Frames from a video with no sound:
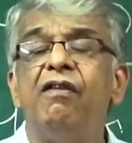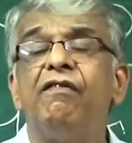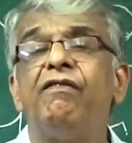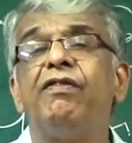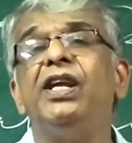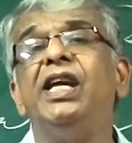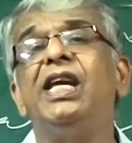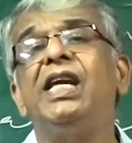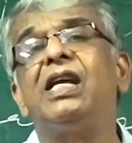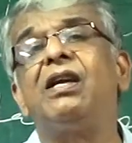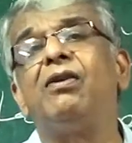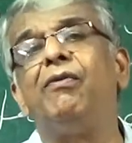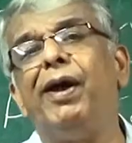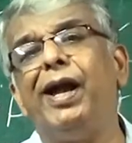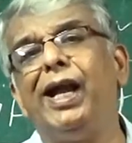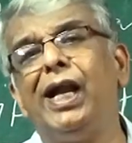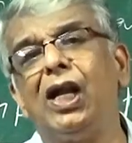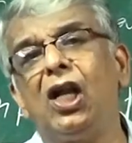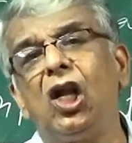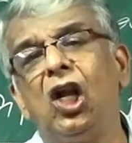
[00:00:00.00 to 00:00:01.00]

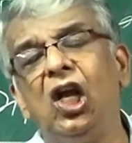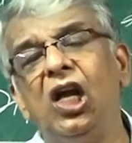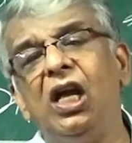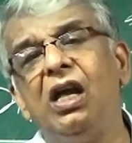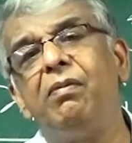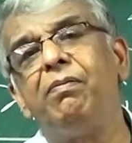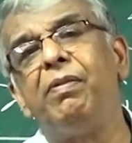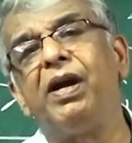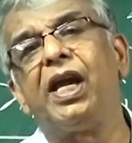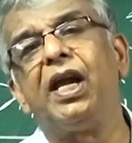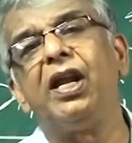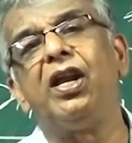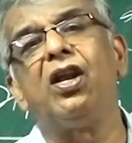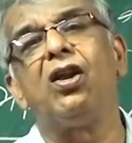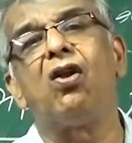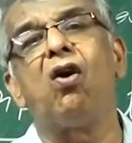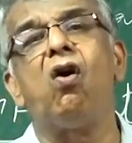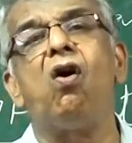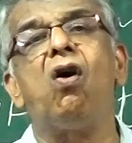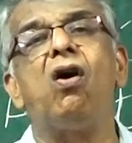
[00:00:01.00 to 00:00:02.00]
frequently by a
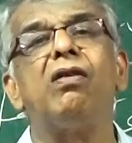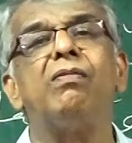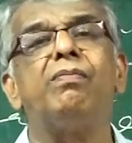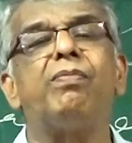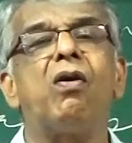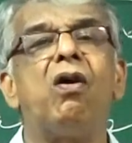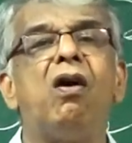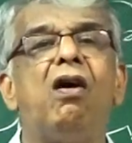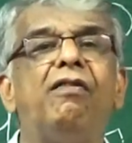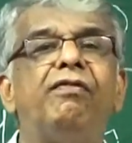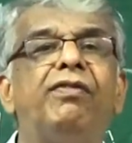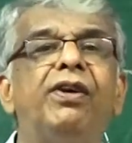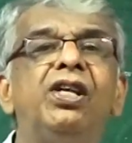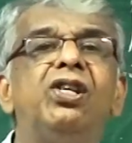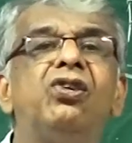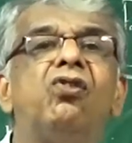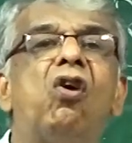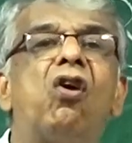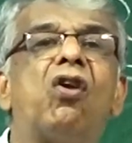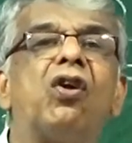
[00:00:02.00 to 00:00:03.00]

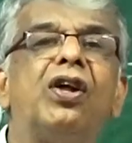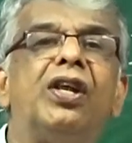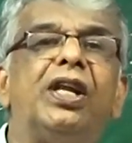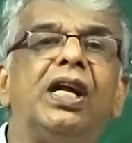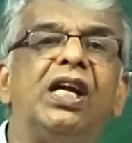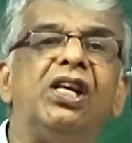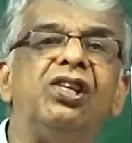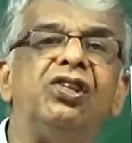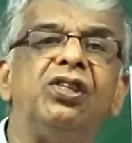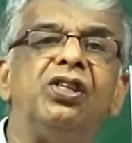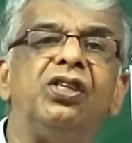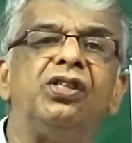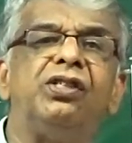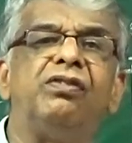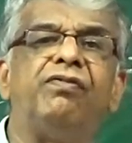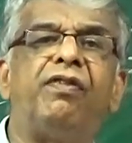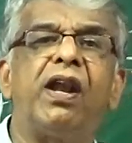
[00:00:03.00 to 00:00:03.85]
non-profit organization.